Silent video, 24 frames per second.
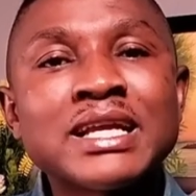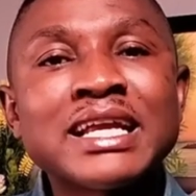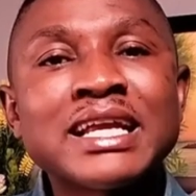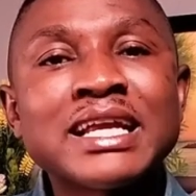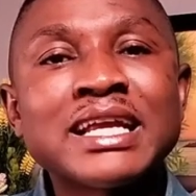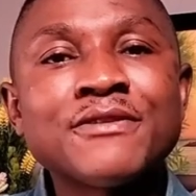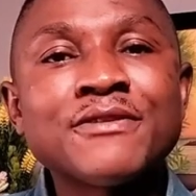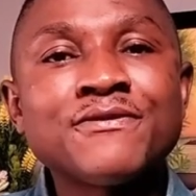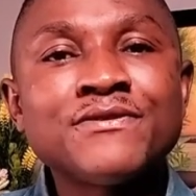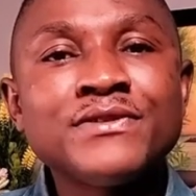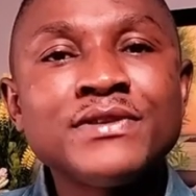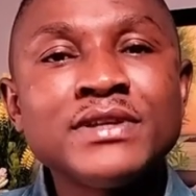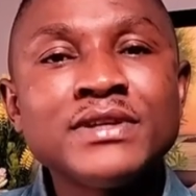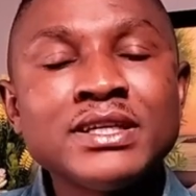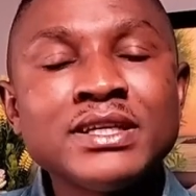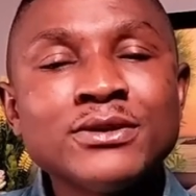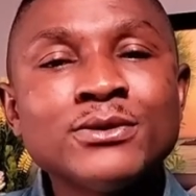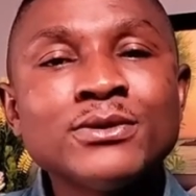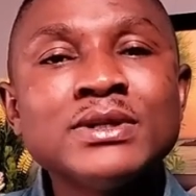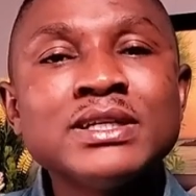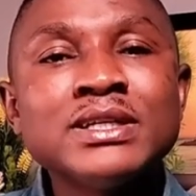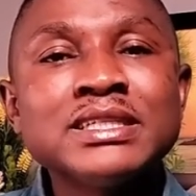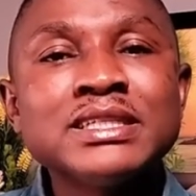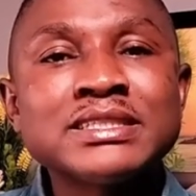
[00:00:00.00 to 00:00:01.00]
that they
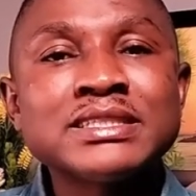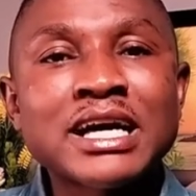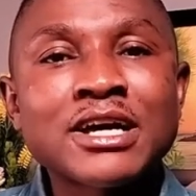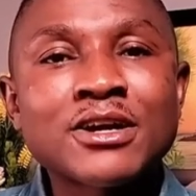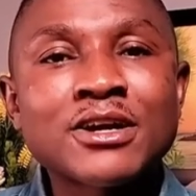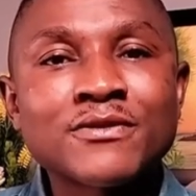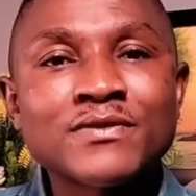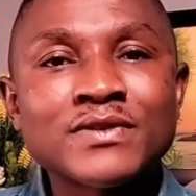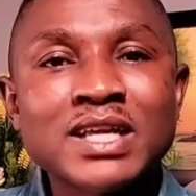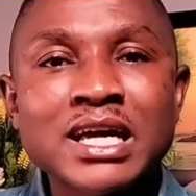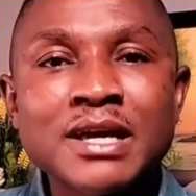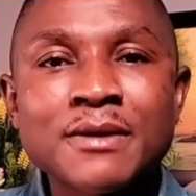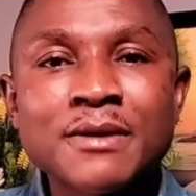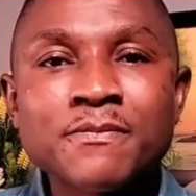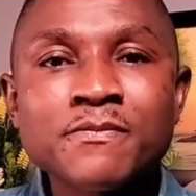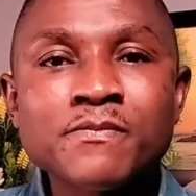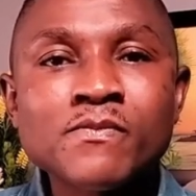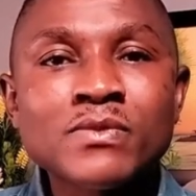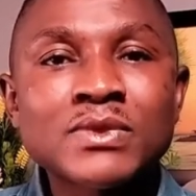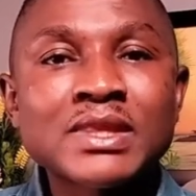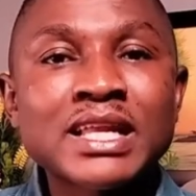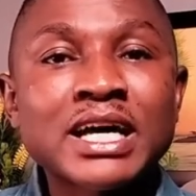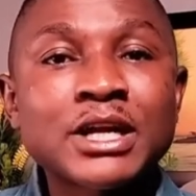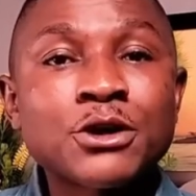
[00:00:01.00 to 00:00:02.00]
feel inside of
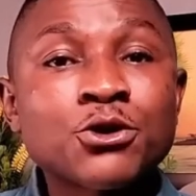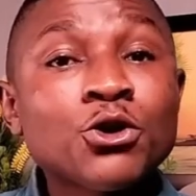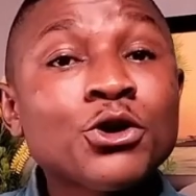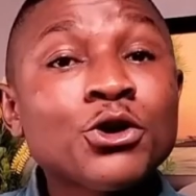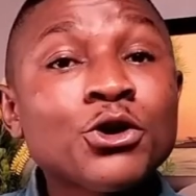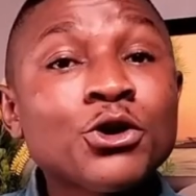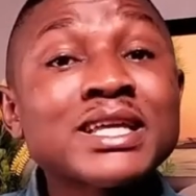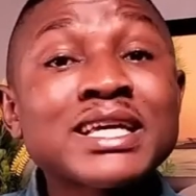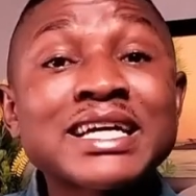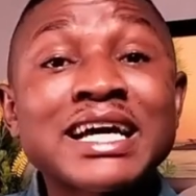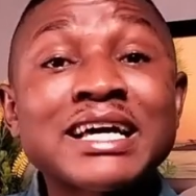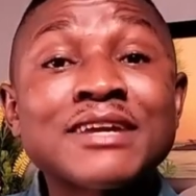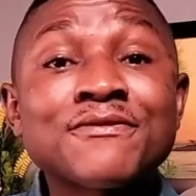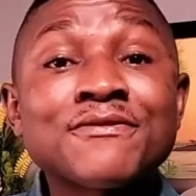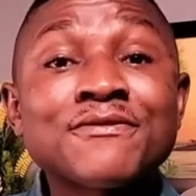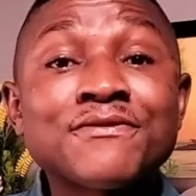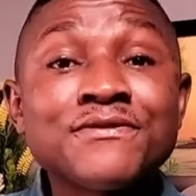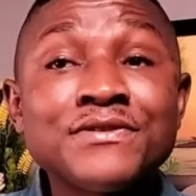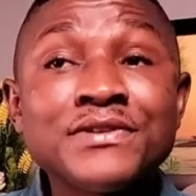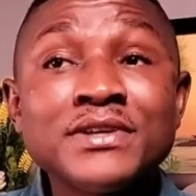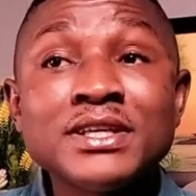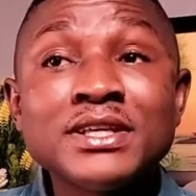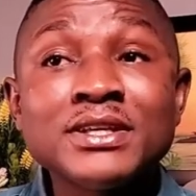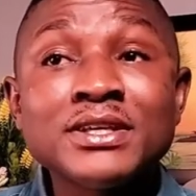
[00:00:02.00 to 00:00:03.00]
them that nothing can
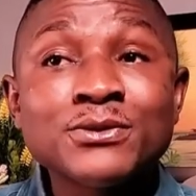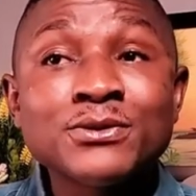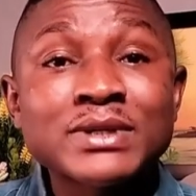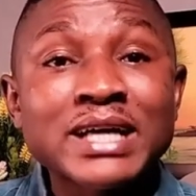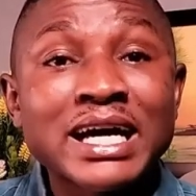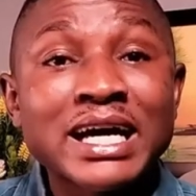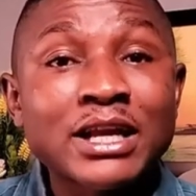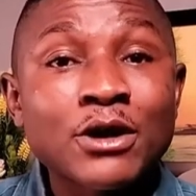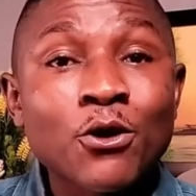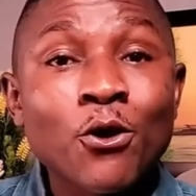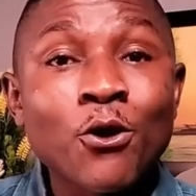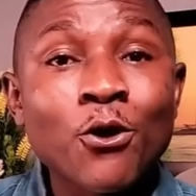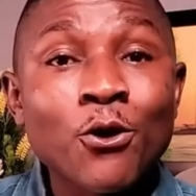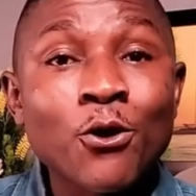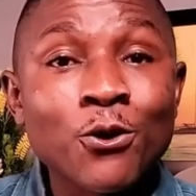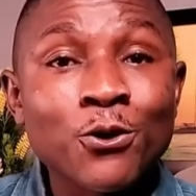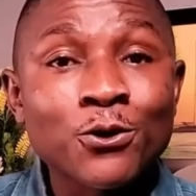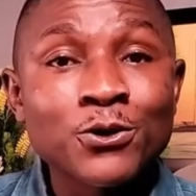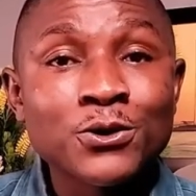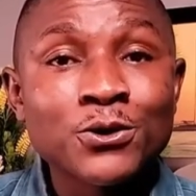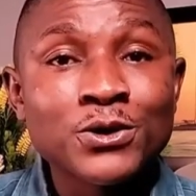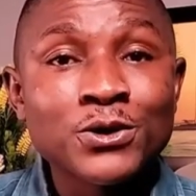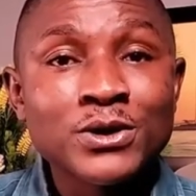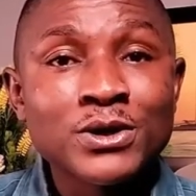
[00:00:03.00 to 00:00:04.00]
fill that
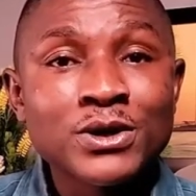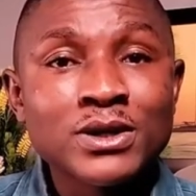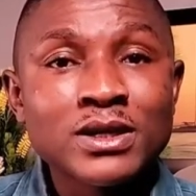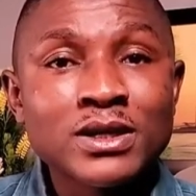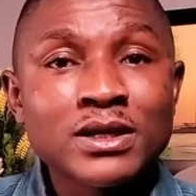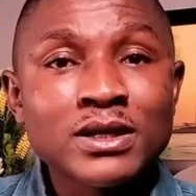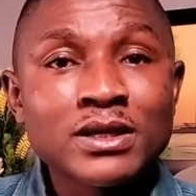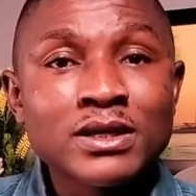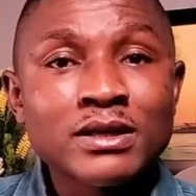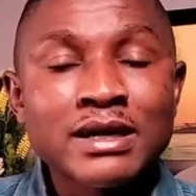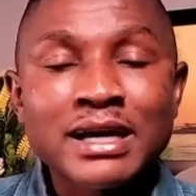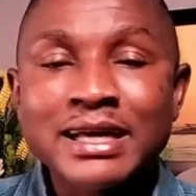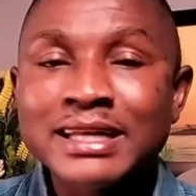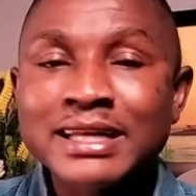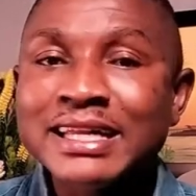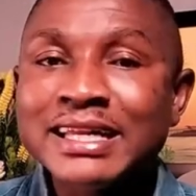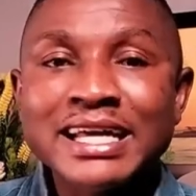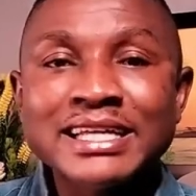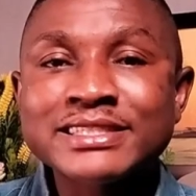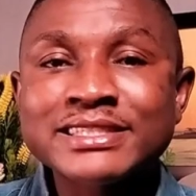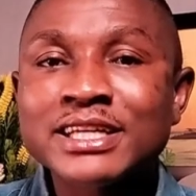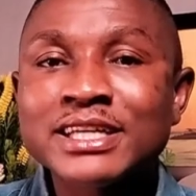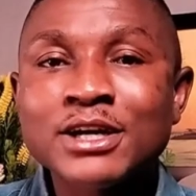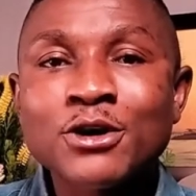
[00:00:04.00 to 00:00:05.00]
hole. And
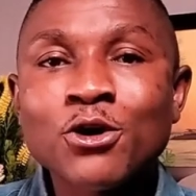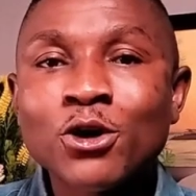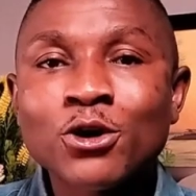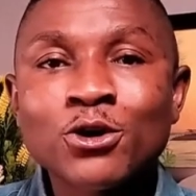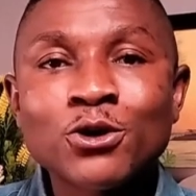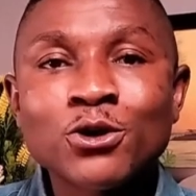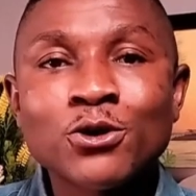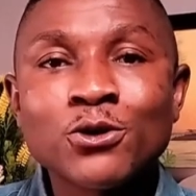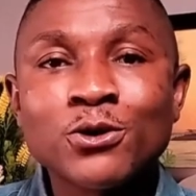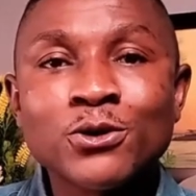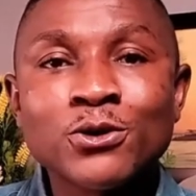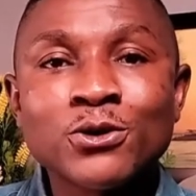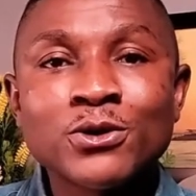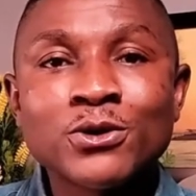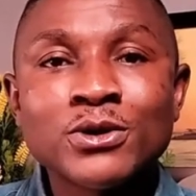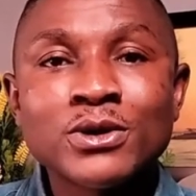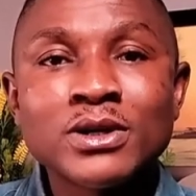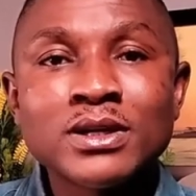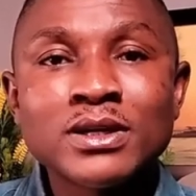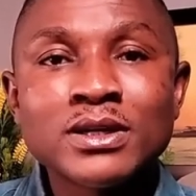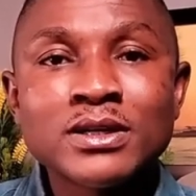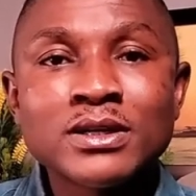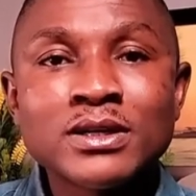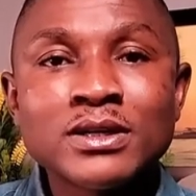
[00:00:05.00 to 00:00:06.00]
that is the God hole.
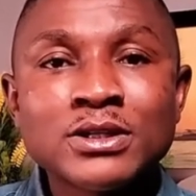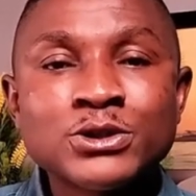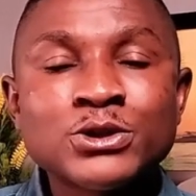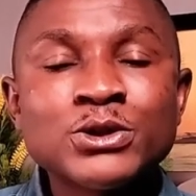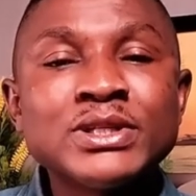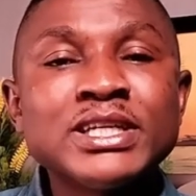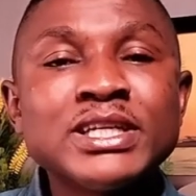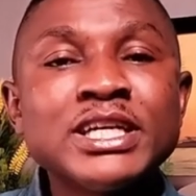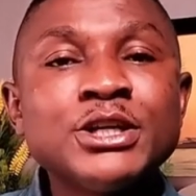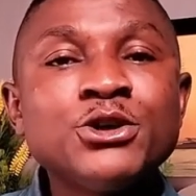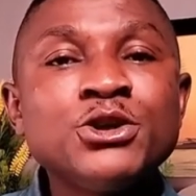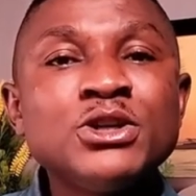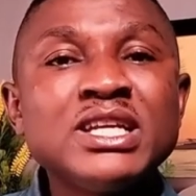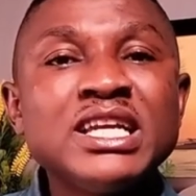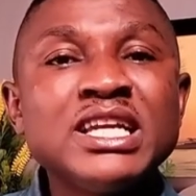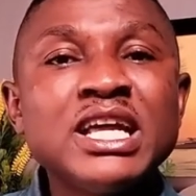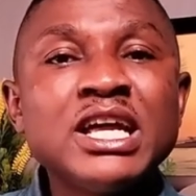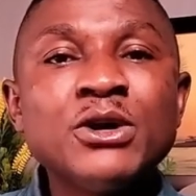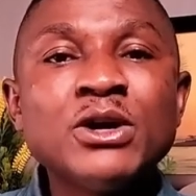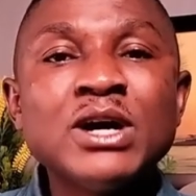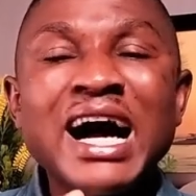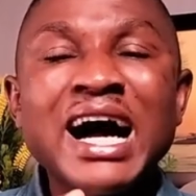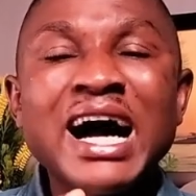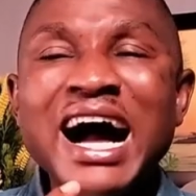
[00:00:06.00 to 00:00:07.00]
So they
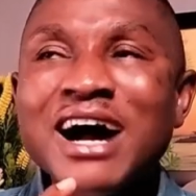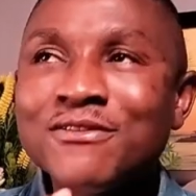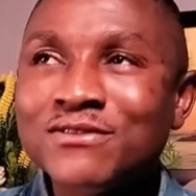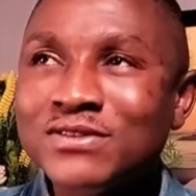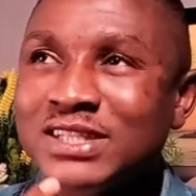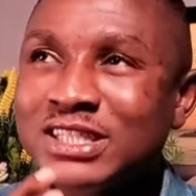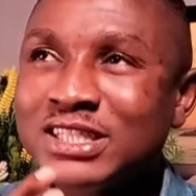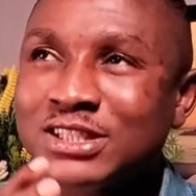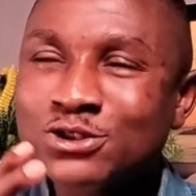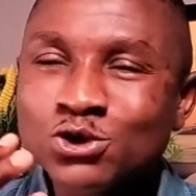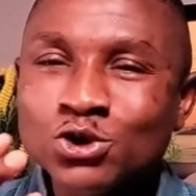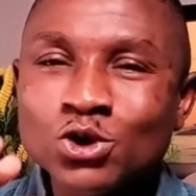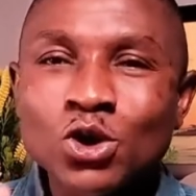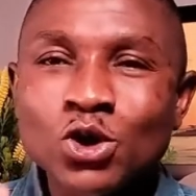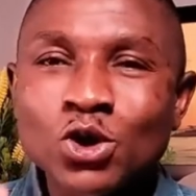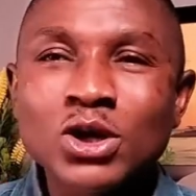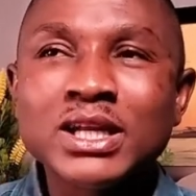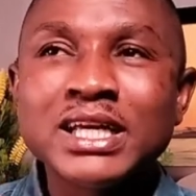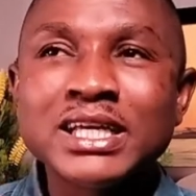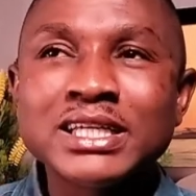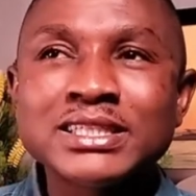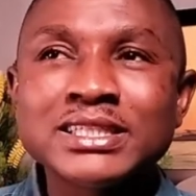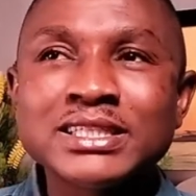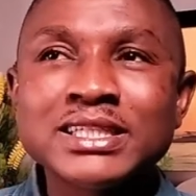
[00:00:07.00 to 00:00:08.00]
have this
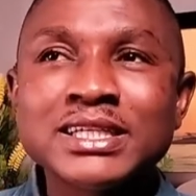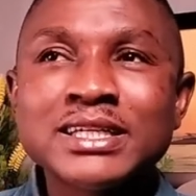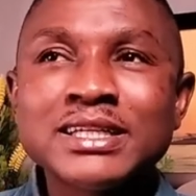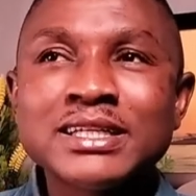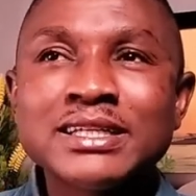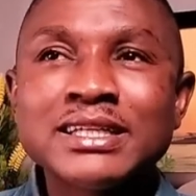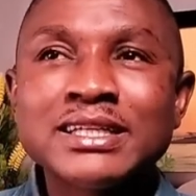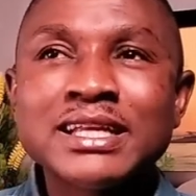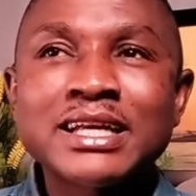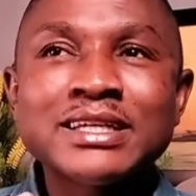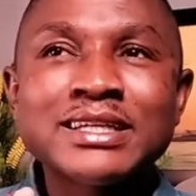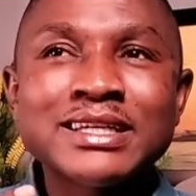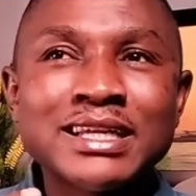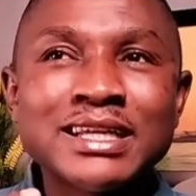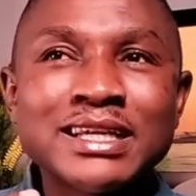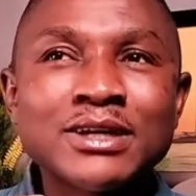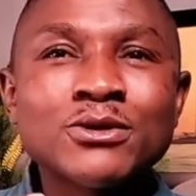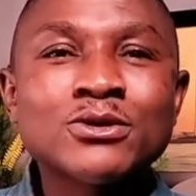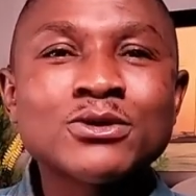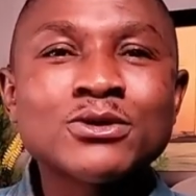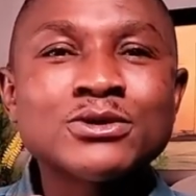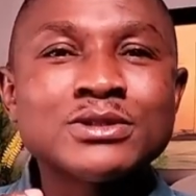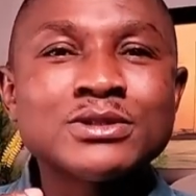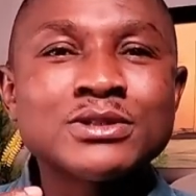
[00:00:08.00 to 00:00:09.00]
knowledge that
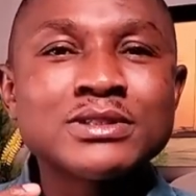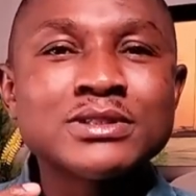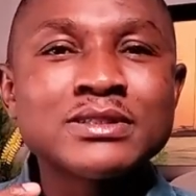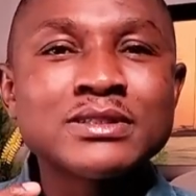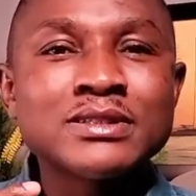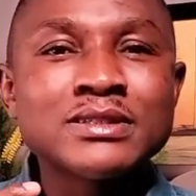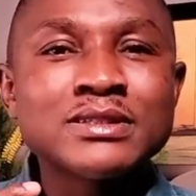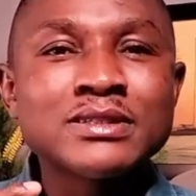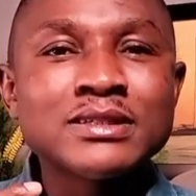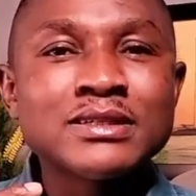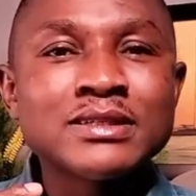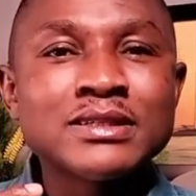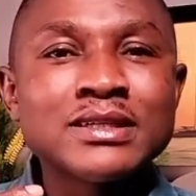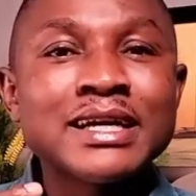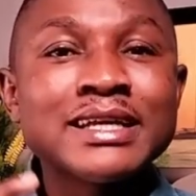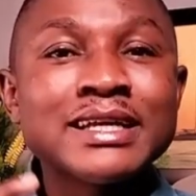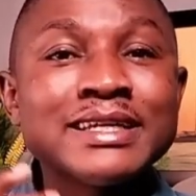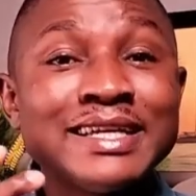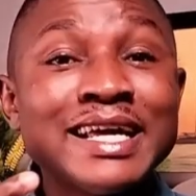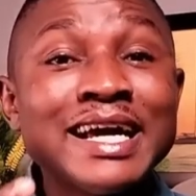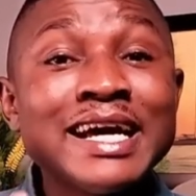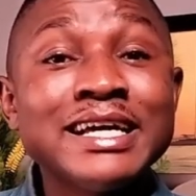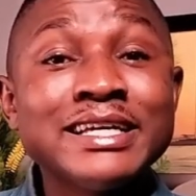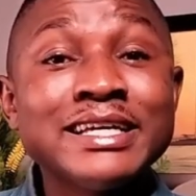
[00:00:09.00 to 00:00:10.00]
there is a
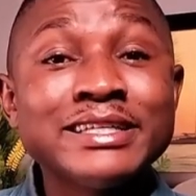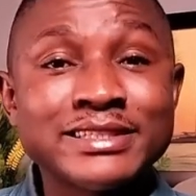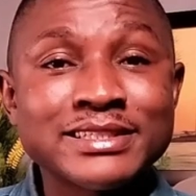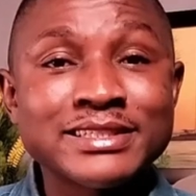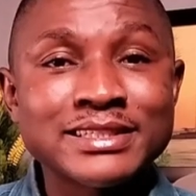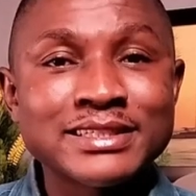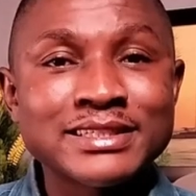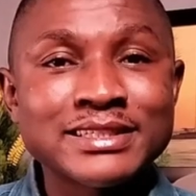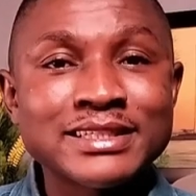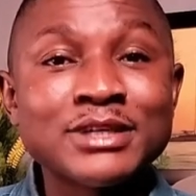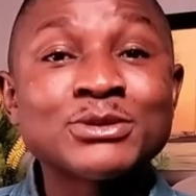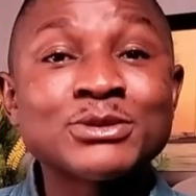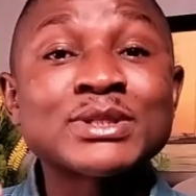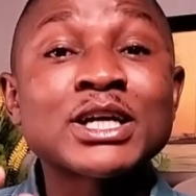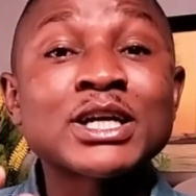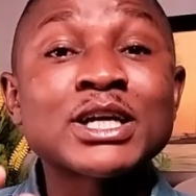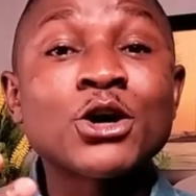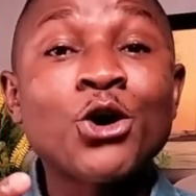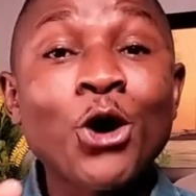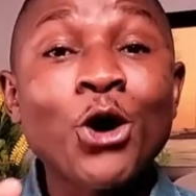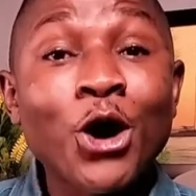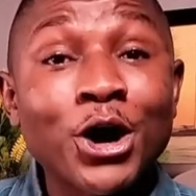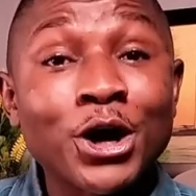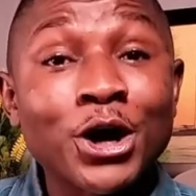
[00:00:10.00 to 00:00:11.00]
deity, there is a
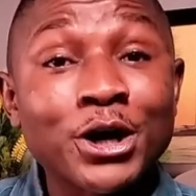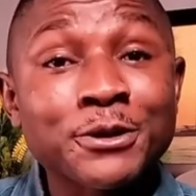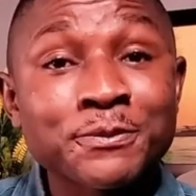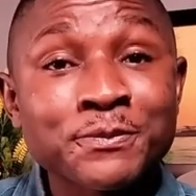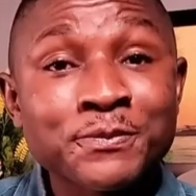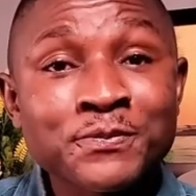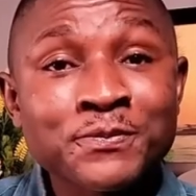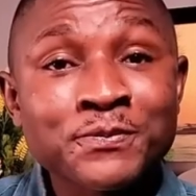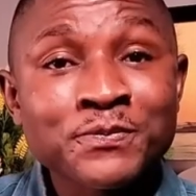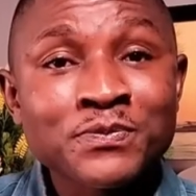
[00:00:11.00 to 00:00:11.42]
God.